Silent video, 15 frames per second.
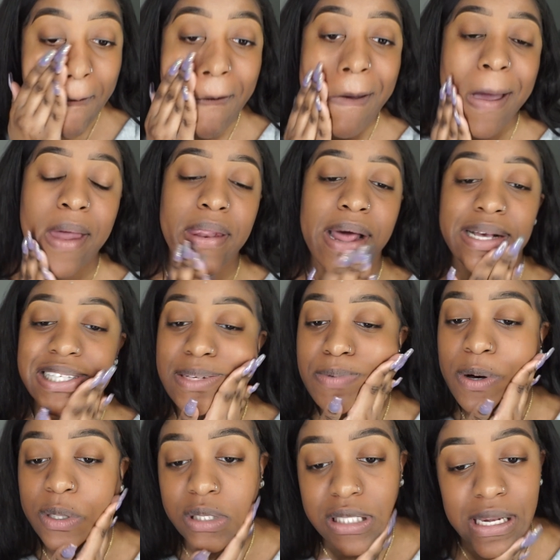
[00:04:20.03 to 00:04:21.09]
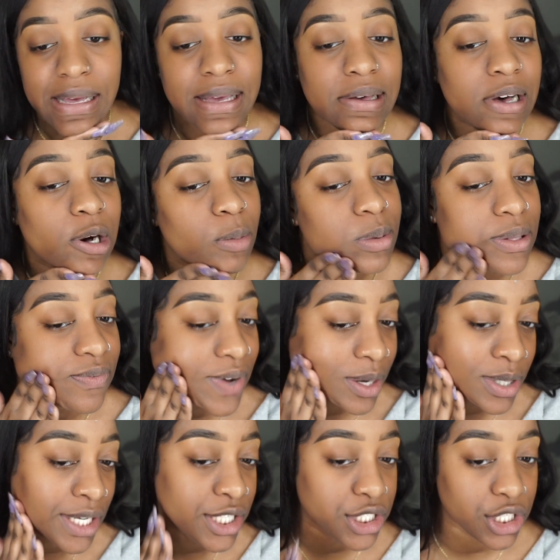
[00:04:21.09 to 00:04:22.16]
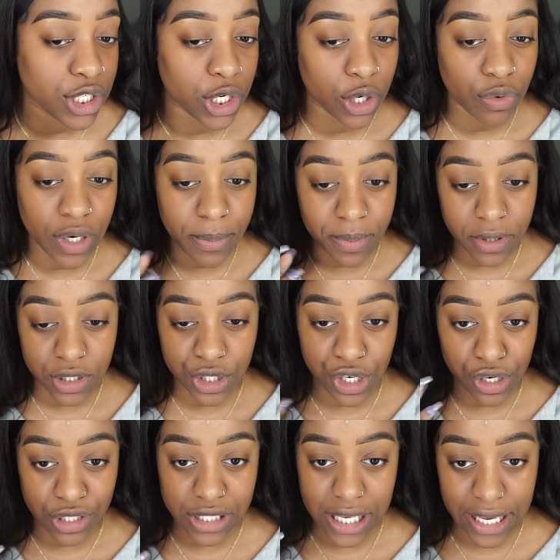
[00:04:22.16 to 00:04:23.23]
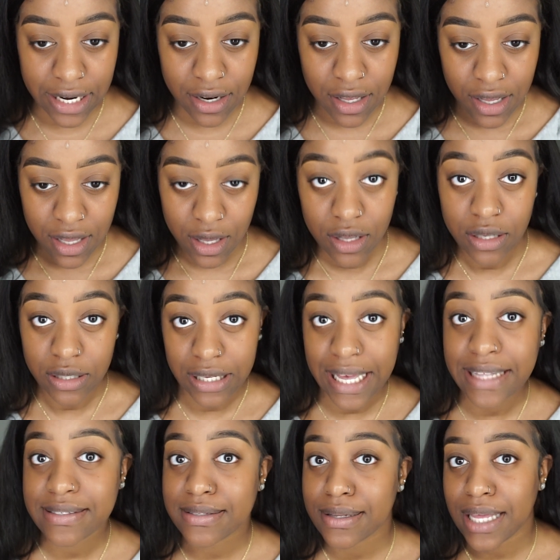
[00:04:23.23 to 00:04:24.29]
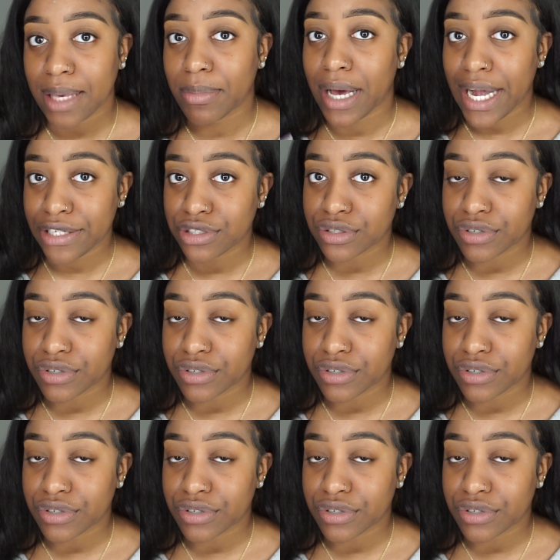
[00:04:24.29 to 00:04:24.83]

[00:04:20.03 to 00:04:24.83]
and that's supposed to like help the foundation grip to your skin, hence the name Hydro